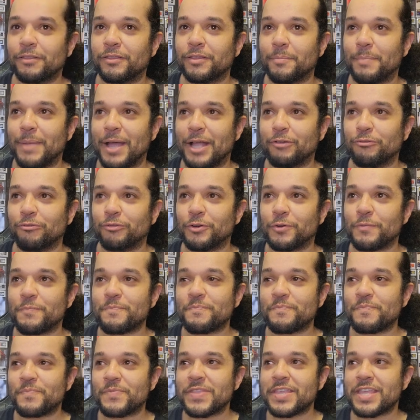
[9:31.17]

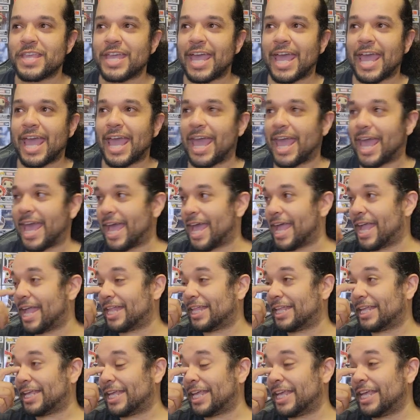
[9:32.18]
bedroom
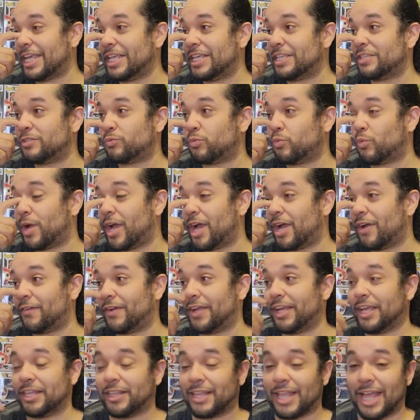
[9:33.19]
and he's
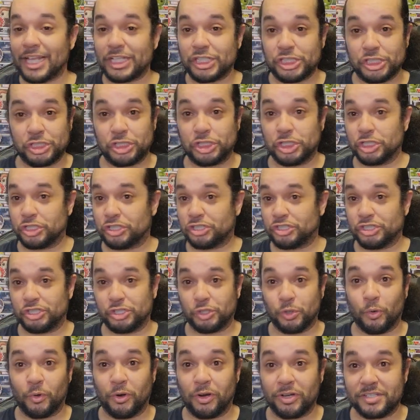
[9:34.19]
wearing like just
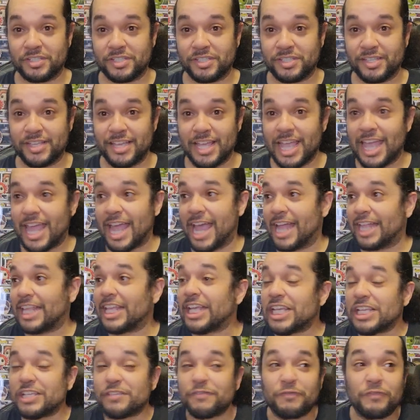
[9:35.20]
shorts and
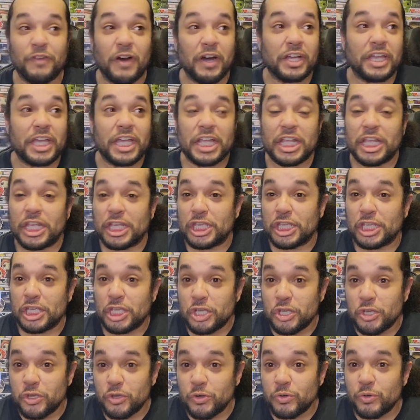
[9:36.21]
he's fucking
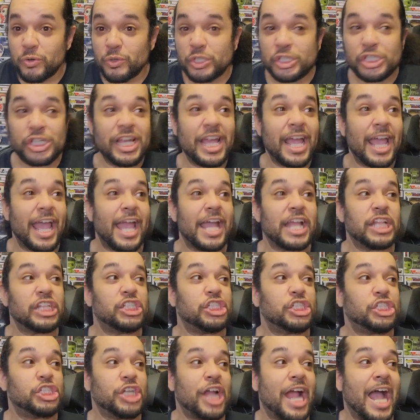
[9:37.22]
huge
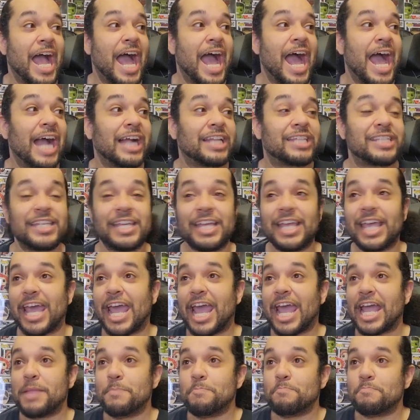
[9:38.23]
and jacked
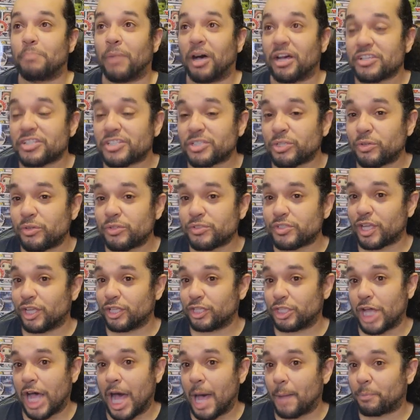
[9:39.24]
and muscles
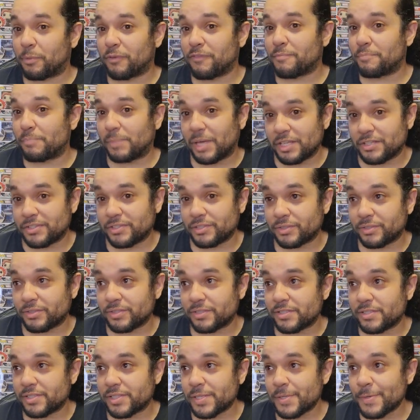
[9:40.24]
on top of
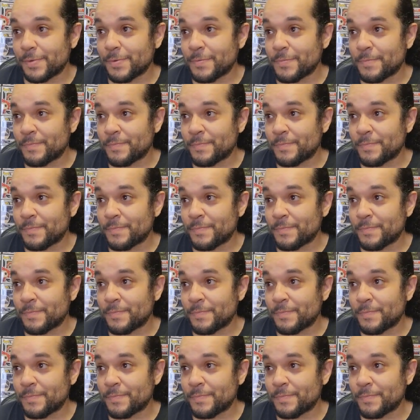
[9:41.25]
muscles.